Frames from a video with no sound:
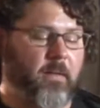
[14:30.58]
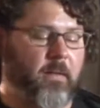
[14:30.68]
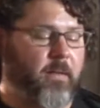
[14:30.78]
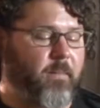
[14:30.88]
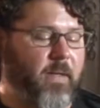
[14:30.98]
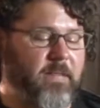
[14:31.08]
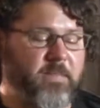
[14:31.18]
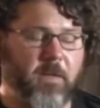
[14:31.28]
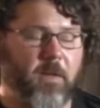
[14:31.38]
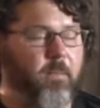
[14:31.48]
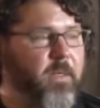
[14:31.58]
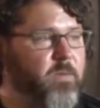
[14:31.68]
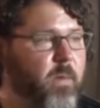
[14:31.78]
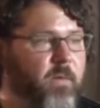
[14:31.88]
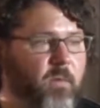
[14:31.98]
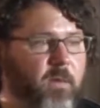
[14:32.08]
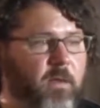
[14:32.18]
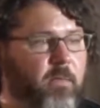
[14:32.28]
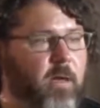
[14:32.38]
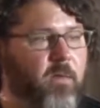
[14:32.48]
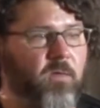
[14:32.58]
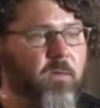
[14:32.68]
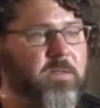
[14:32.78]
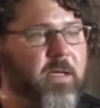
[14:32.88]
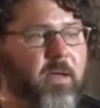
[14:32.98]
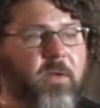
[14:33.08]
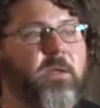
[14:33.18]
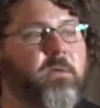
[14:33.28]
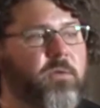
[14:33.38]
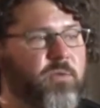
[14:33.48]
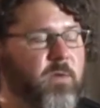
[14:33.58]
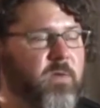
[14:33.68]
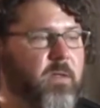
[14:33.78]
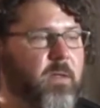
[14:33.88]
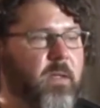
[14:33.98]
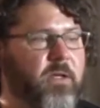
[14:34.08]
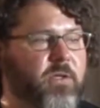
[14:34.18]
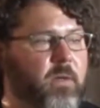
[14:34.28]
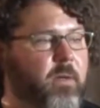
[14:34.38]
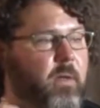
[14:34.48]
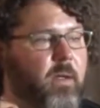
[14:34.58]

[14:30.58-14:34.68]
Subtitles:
I spent all my 20s working at record stores. I have a huge music collection.